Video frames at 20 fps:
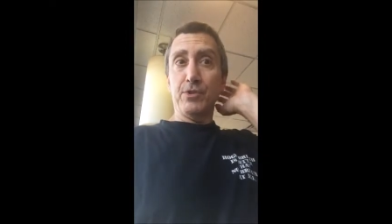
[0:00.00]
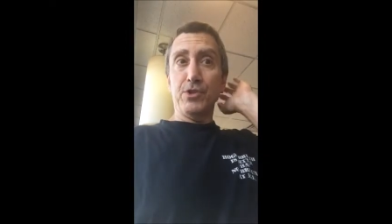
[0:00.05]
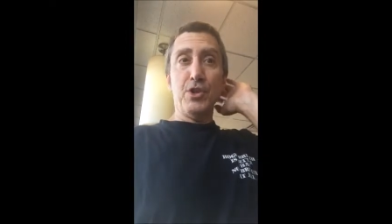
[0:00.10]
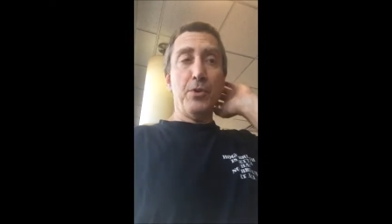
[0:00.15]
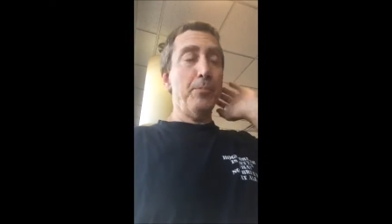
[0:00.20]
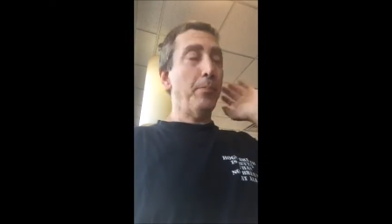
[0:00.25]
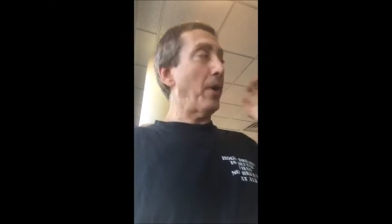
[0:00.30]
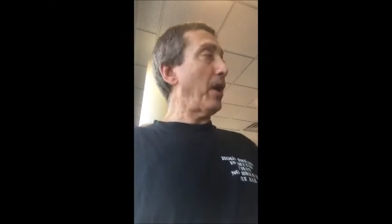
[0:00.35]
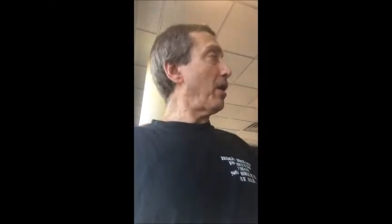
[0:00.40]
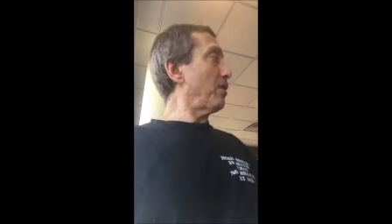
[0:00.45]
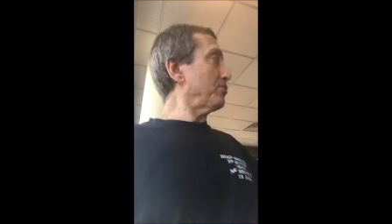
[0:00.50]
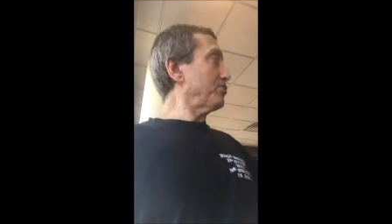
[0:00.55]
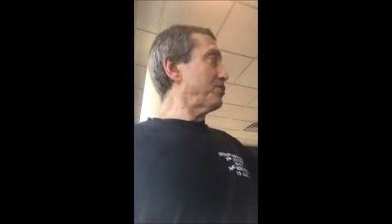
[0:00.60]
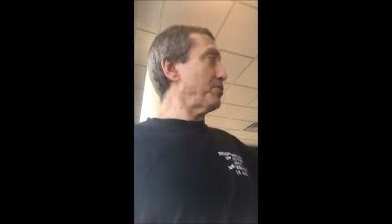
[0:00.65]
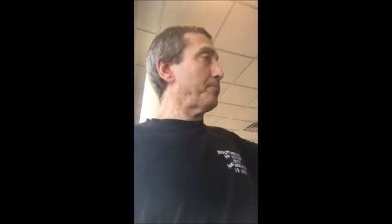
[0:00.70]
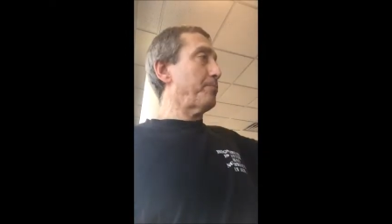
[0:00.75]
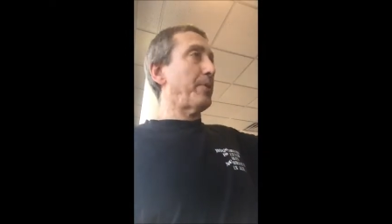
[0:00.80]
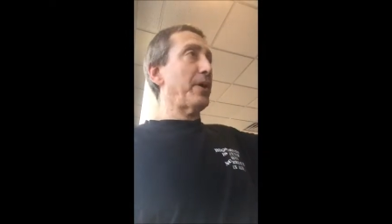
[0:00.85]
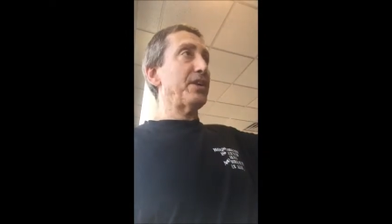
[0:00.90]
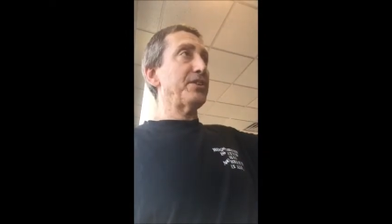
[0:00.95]
She
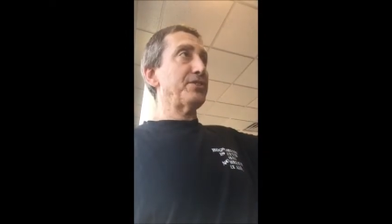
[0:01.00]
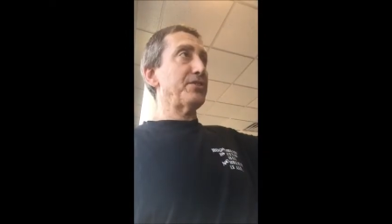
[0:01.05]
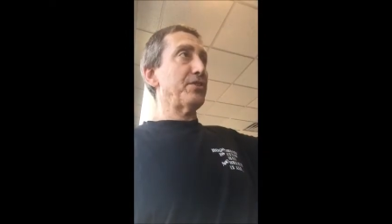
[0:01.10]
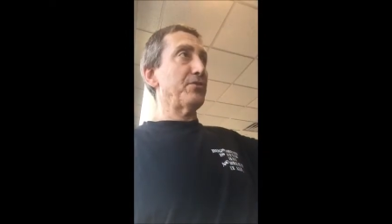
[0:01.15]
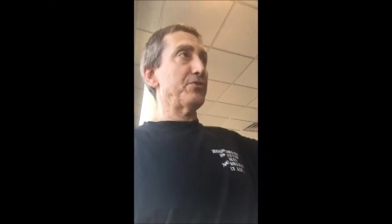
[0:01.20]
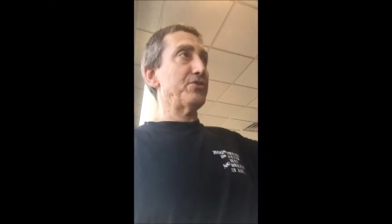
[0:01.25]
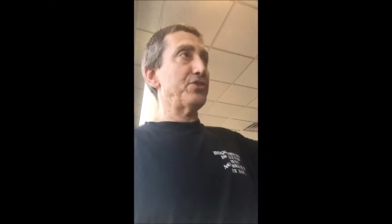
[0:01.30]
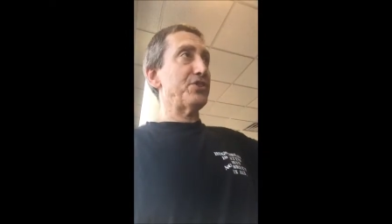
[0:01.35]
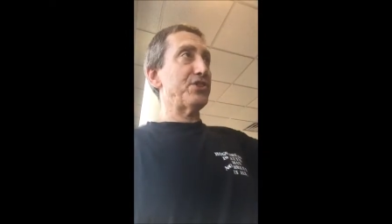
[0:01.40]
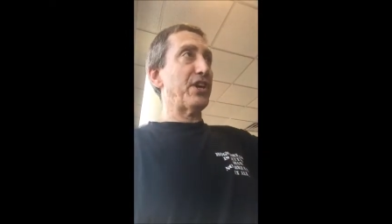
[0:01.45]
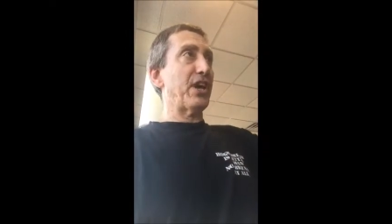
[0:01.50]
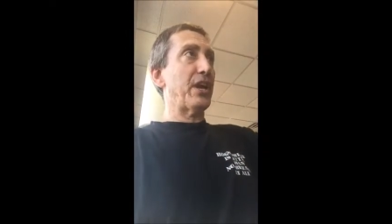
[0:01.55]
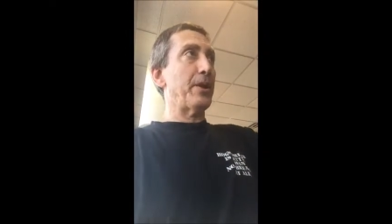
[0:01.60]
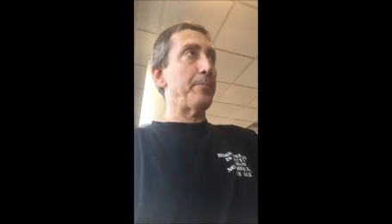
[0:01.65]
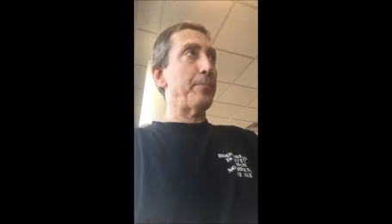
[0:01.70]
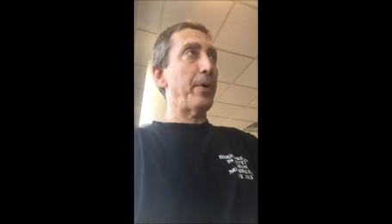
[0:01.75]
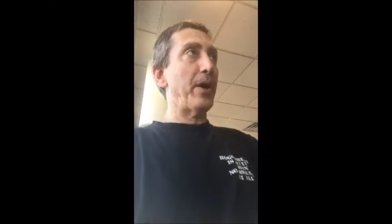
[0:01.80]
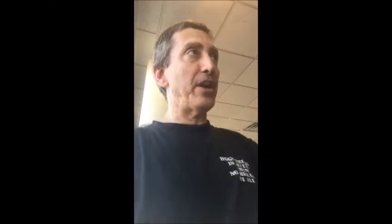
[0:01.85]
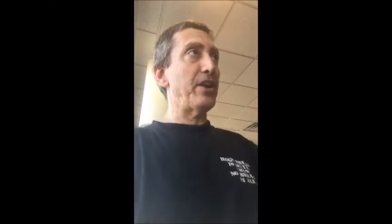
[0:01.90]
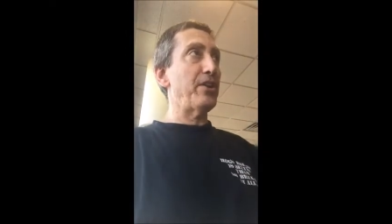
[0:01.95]
borrows a pencil and she's got
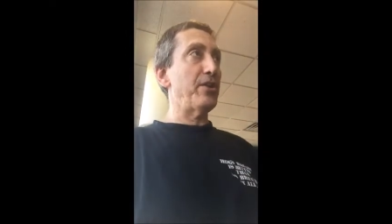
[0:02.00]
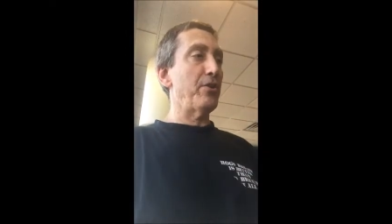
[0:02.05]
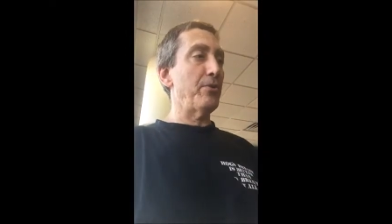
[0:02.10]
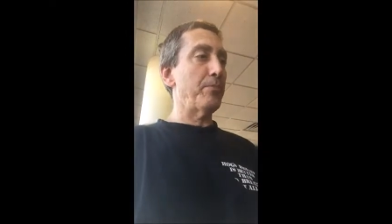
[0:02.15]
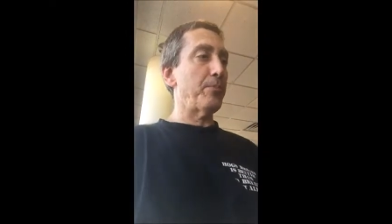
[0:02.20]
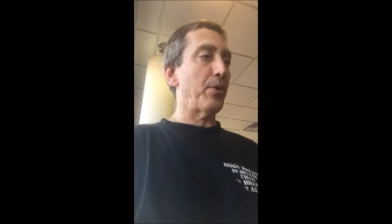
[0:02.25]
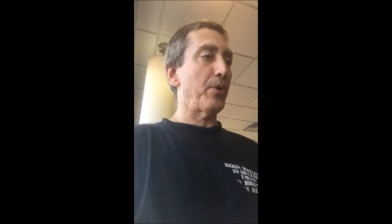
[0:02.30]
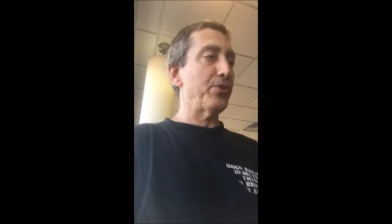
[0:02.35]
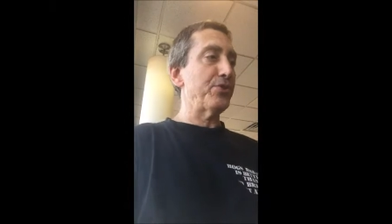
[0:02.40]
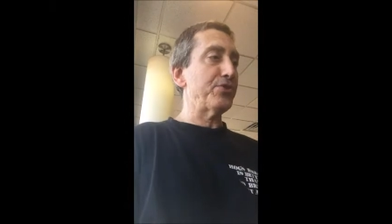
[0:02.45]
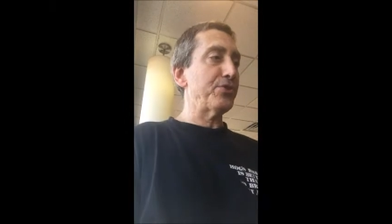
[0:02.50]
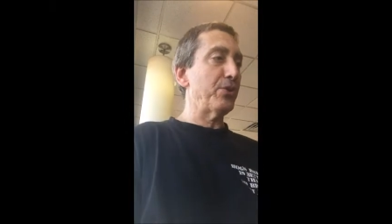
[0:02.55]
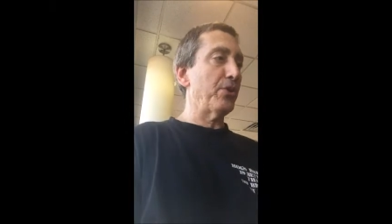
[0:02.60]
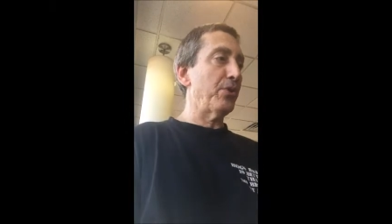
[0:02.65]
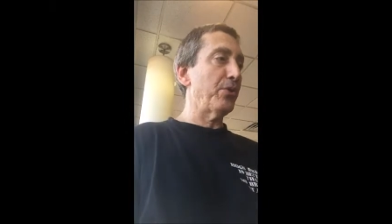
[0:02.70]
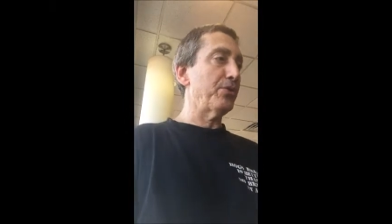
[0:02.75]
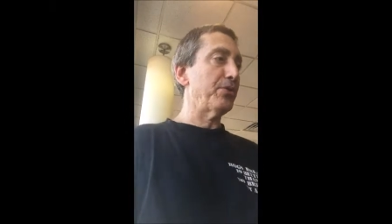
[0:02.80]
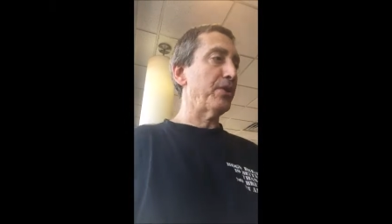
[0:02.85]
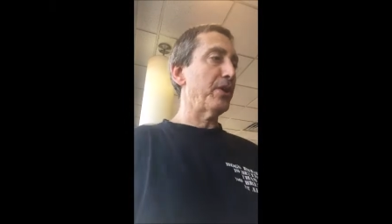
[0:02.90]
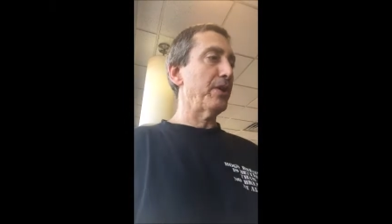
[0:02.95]
a pen in her purse the
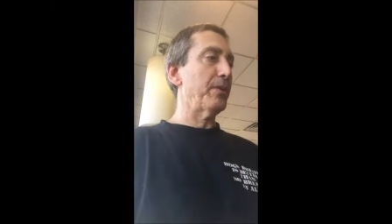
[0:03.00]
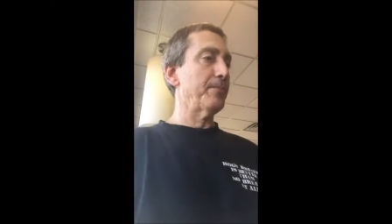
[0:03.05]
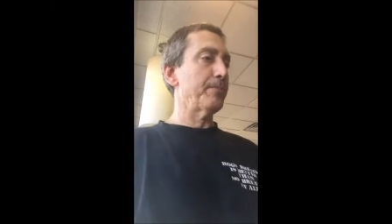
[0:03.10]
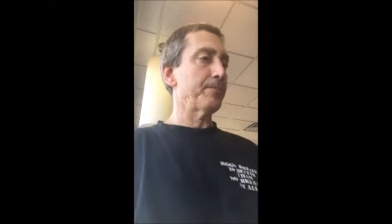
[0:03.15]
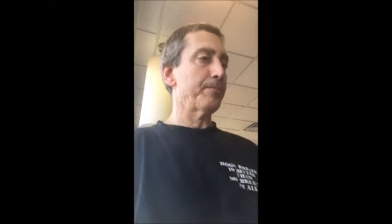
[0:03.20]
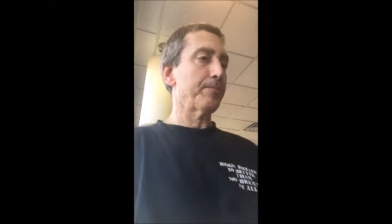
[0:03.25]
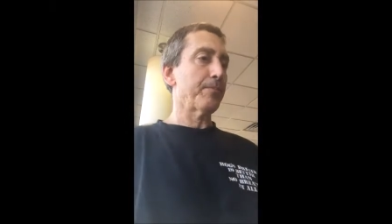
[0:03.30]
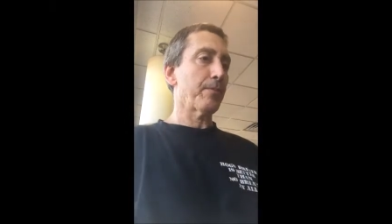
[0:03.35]
whole time?